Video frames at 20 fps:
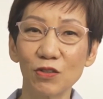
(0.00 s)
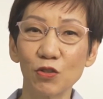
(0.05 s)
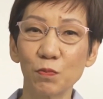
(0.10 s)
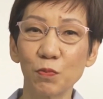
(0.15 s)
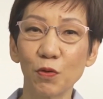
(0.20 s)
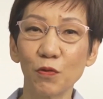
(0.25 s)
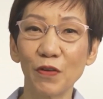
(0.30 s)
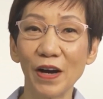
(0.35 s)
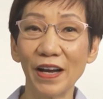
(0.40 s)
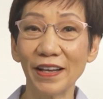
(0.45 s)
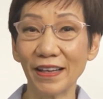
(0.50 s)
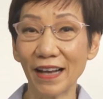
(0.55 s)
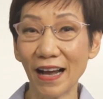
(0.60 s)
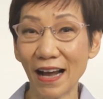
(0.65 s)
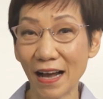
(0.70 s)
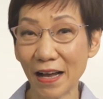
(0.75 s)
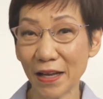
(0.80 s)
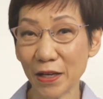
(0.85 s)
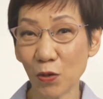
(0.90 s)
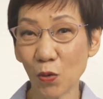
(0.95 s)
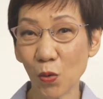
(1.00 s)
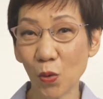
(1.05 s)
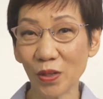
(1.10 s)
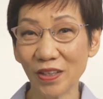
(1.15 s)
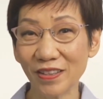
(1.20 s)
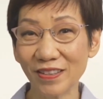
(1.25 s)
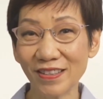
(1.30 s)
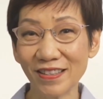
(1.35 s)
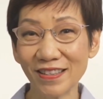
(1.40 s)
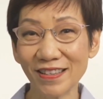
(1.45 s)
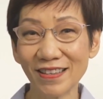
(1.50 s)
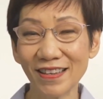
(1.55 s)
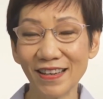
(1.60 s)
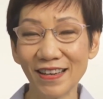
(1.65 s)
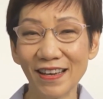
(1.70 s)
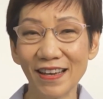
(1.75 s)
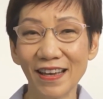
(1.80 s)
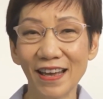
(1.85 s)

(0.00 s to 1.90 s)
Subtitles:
to provide high-quality